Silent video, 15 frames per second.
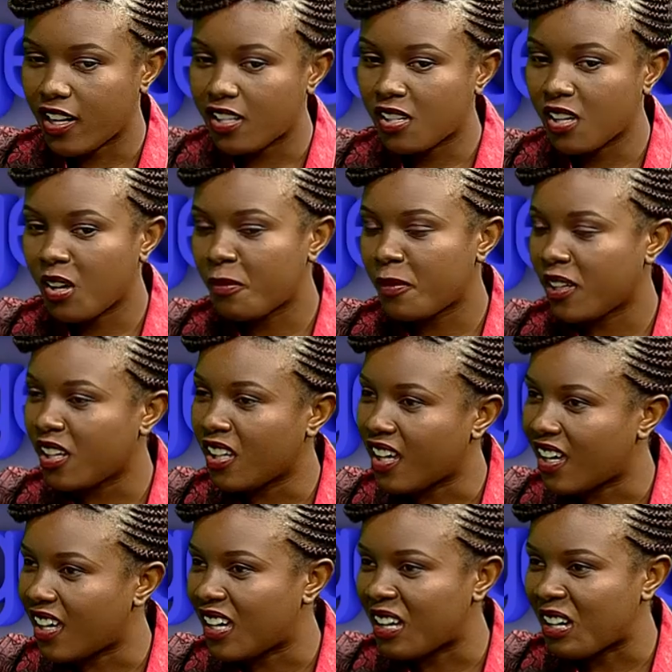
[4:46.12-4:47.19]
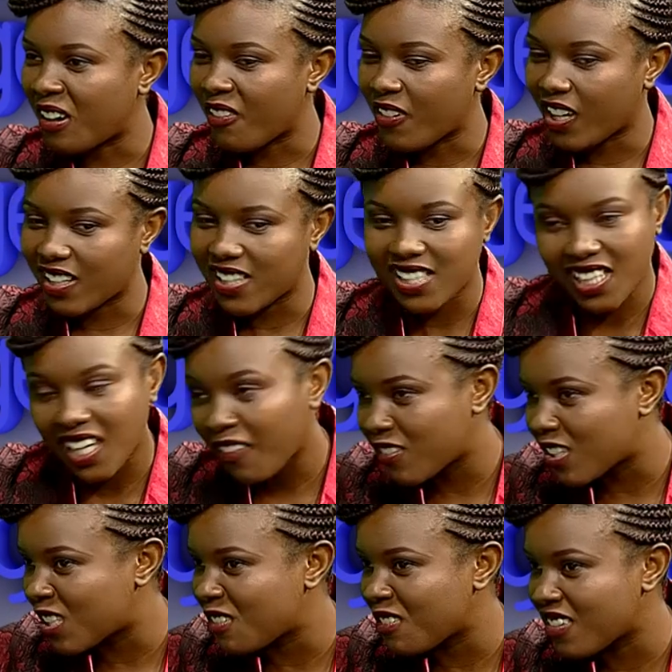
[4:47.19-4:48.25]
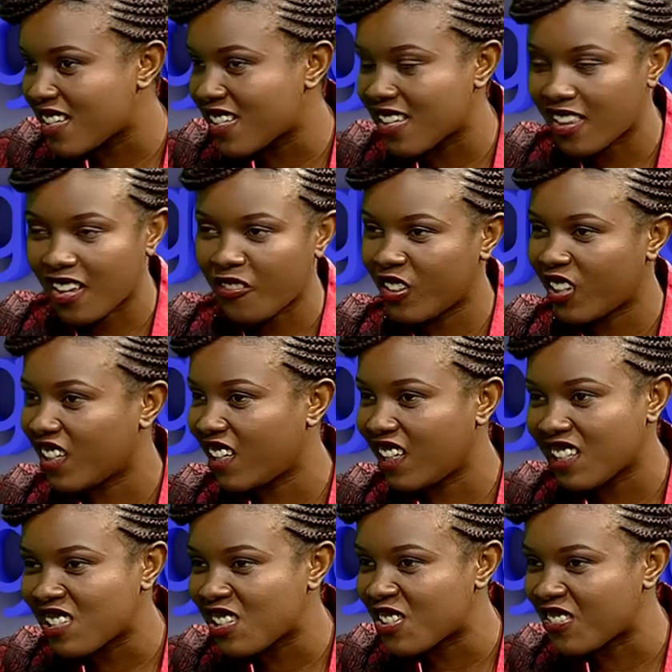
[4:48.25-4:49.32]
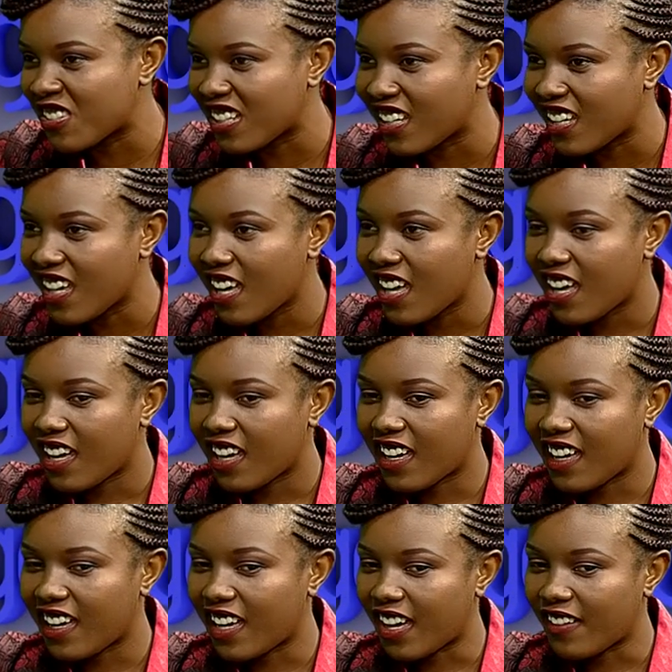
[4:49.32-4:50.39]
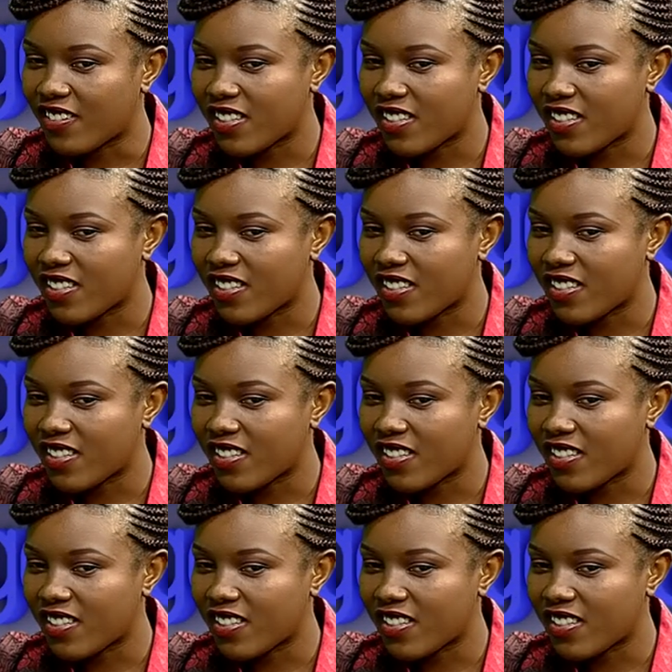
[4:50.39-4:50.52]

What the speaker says: so we shift to the South African industry. I've